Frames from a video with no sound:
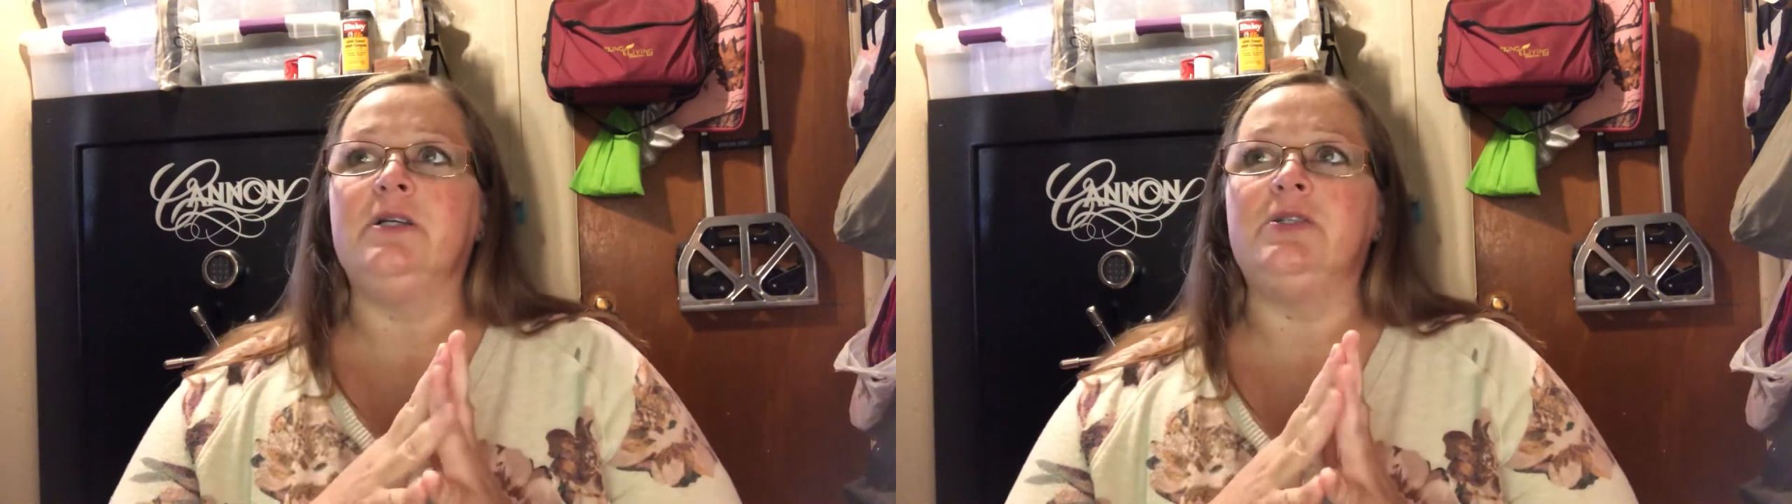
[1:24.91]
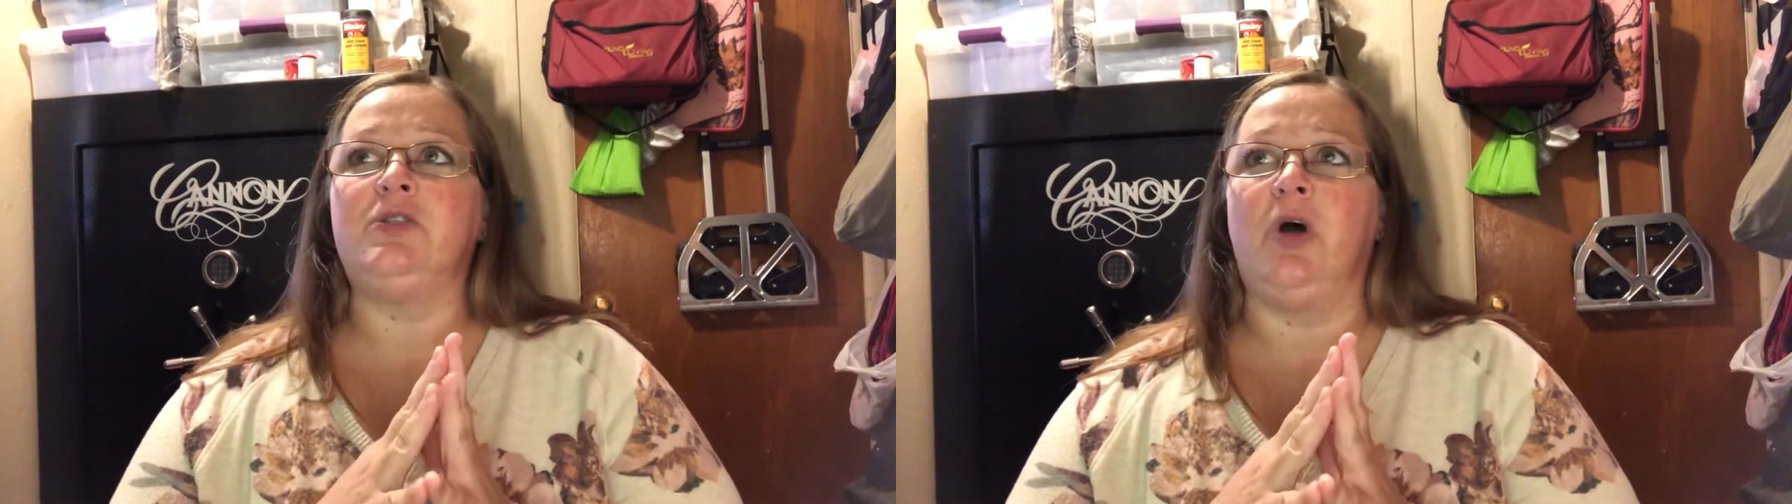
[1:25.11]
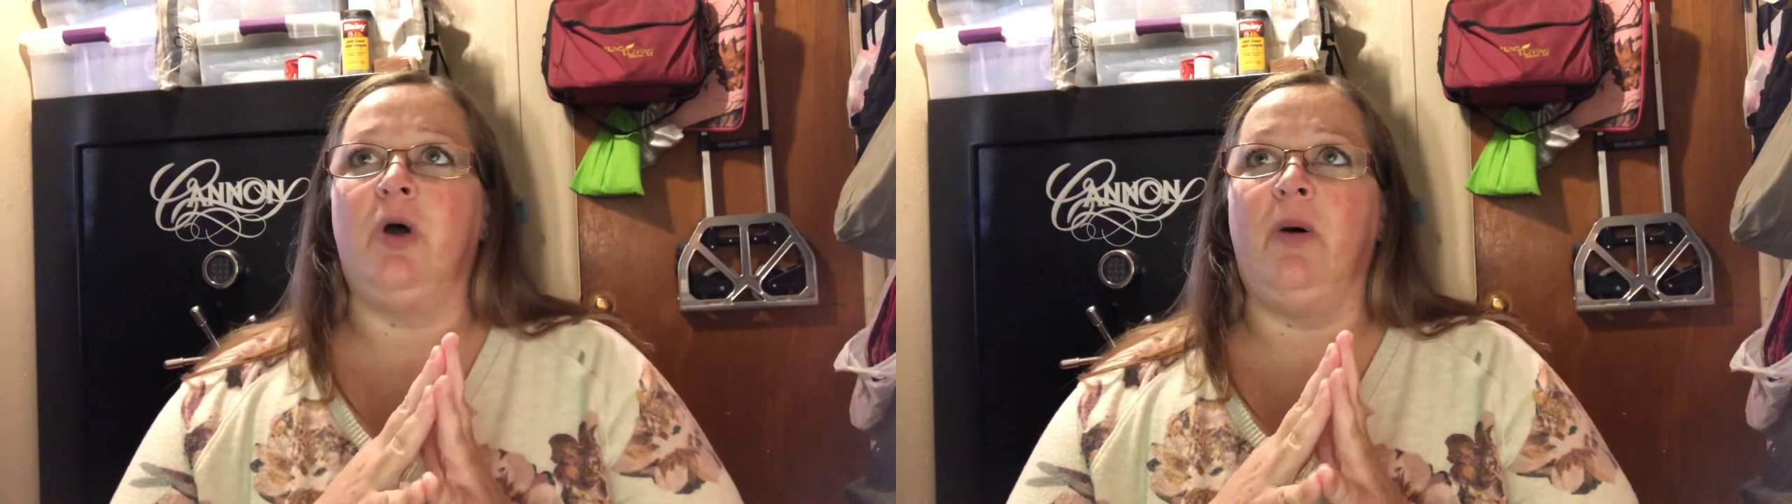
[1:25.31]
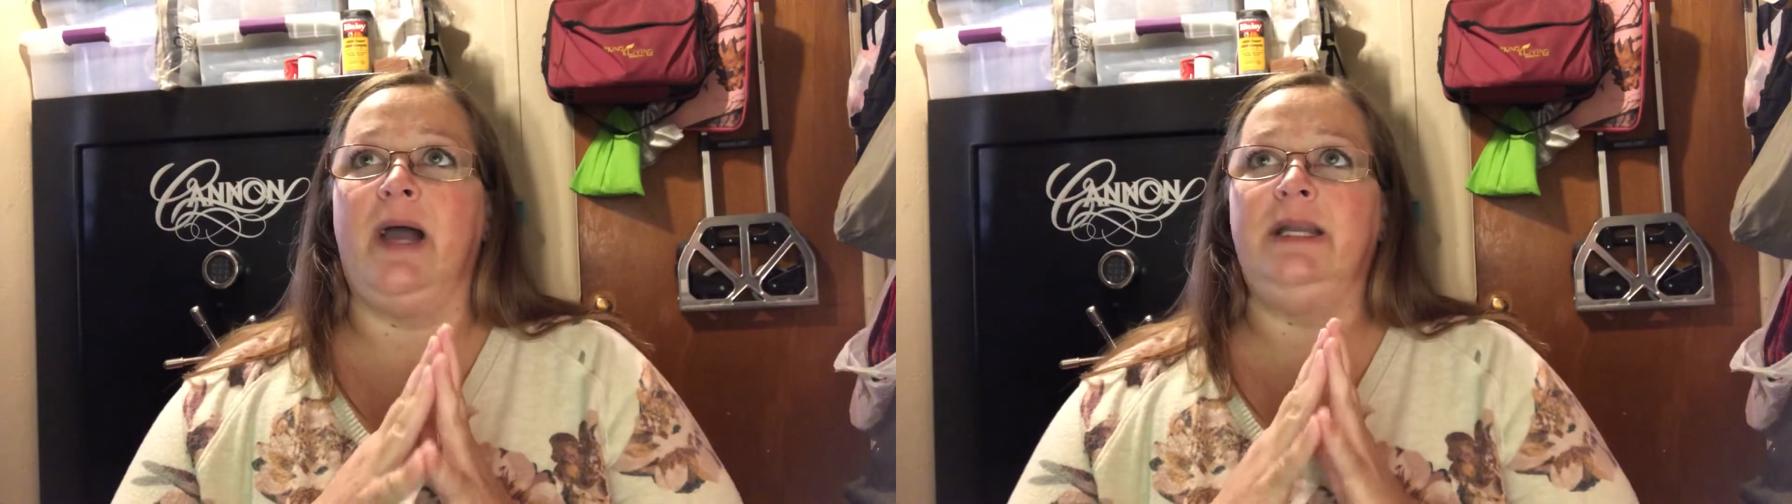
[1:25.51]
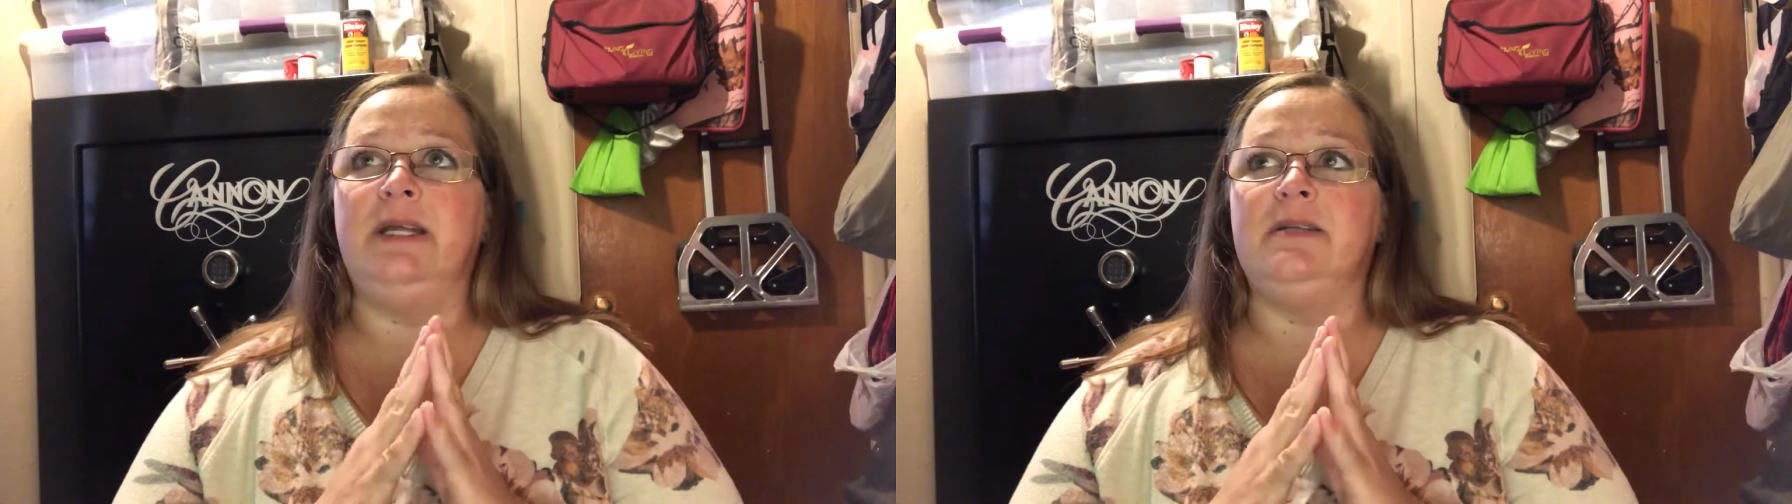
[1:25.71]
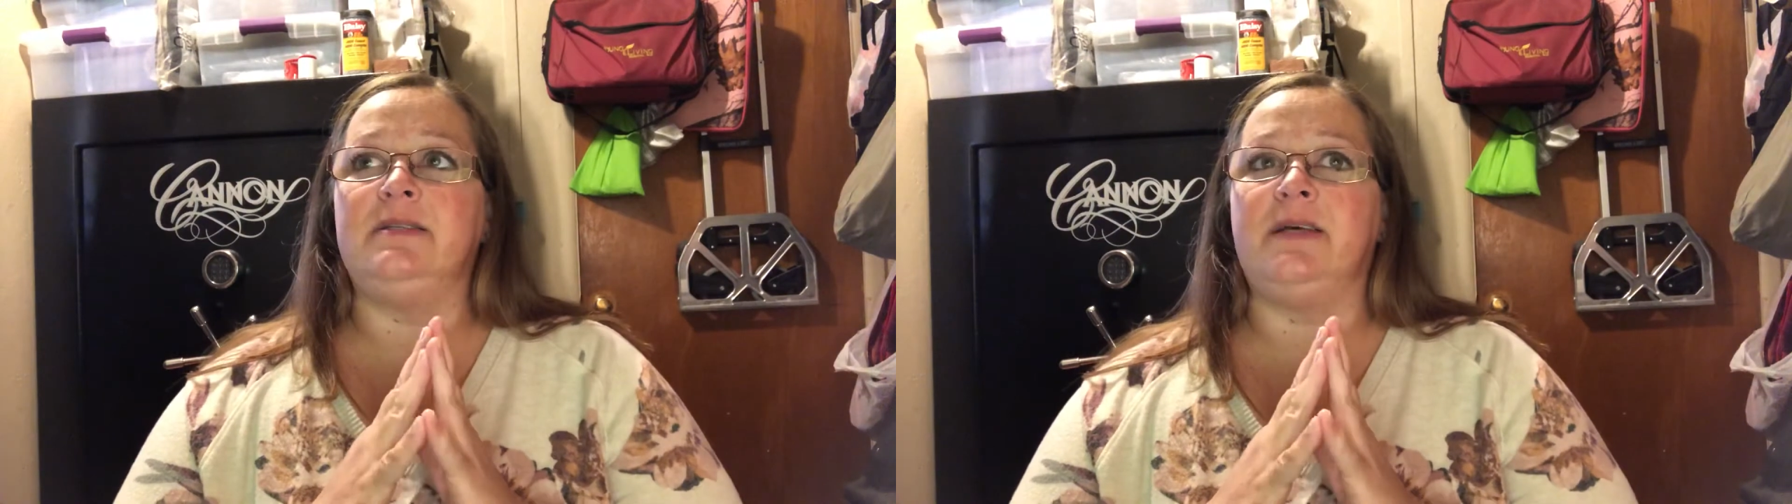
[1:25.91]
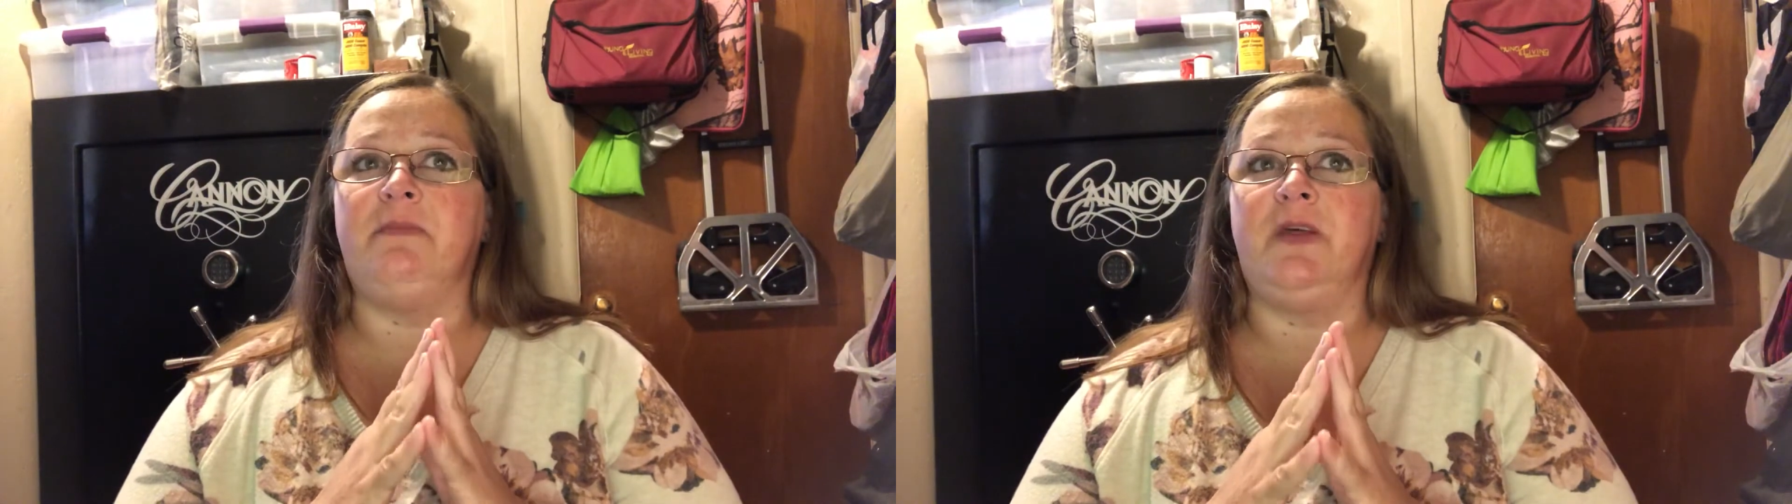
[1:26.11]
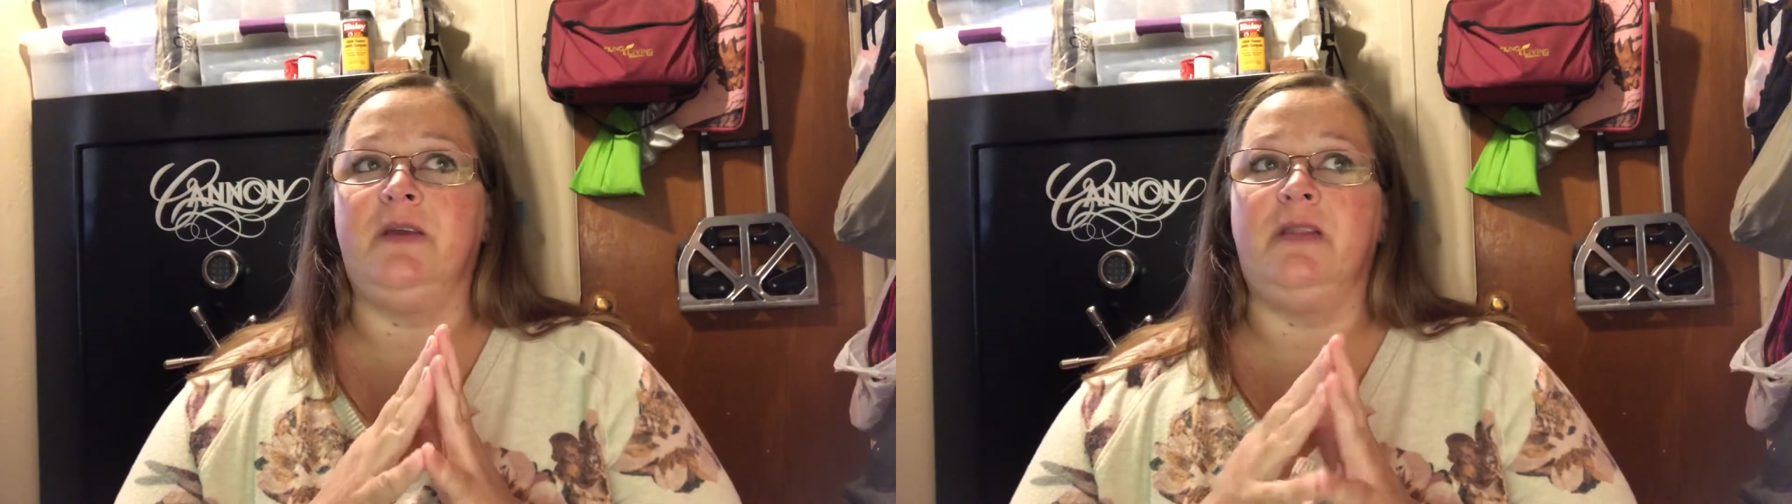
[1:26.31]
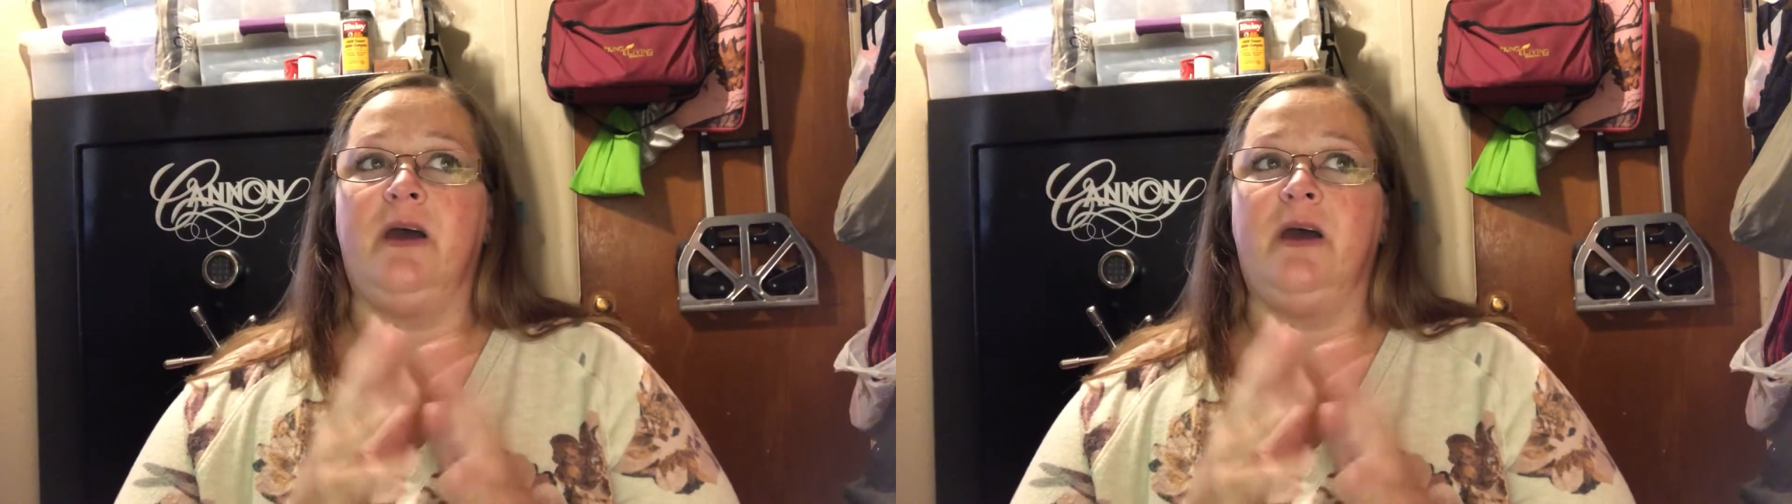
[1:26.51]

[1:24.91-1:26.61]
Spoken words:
So I needed something